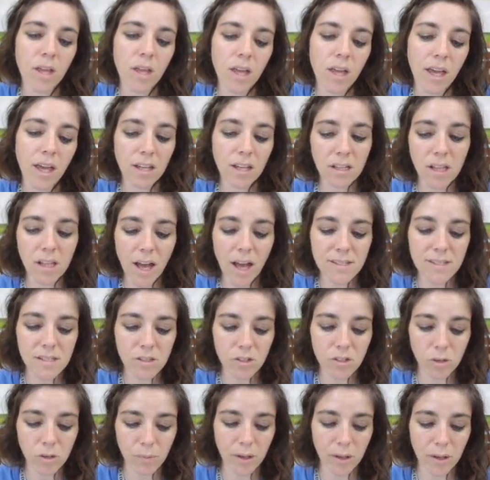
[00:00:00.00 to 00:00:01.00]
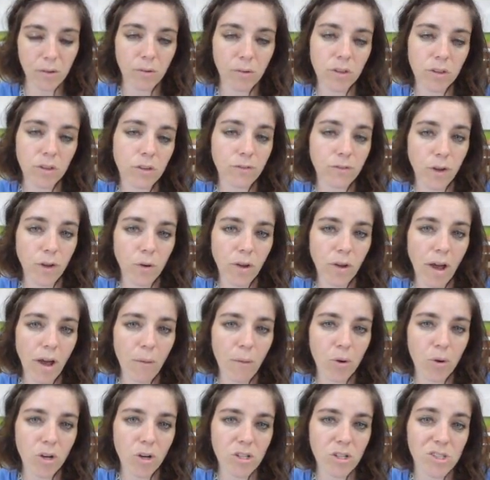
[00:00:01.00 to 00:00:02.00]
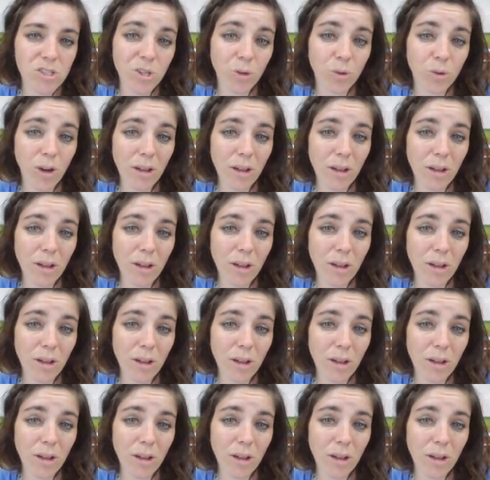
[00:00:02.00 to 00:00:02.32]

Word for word: in class a little bit with your vocab words, the Great